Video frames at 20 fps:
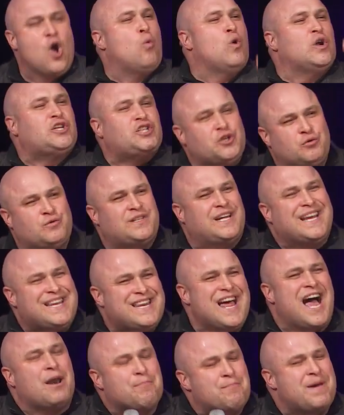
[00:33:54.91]
what you did
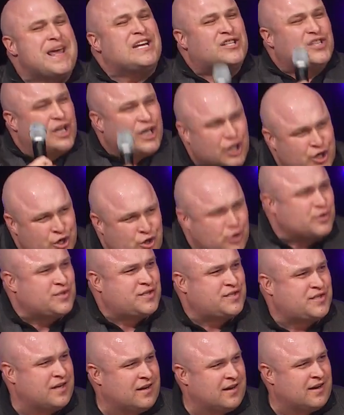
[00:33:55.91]
not mean to
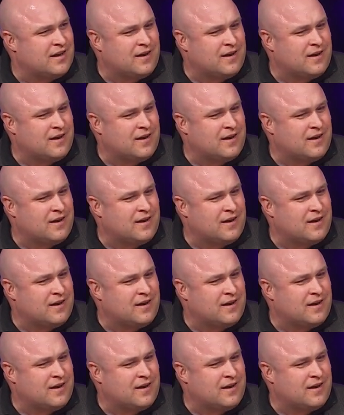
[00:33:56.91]
lose?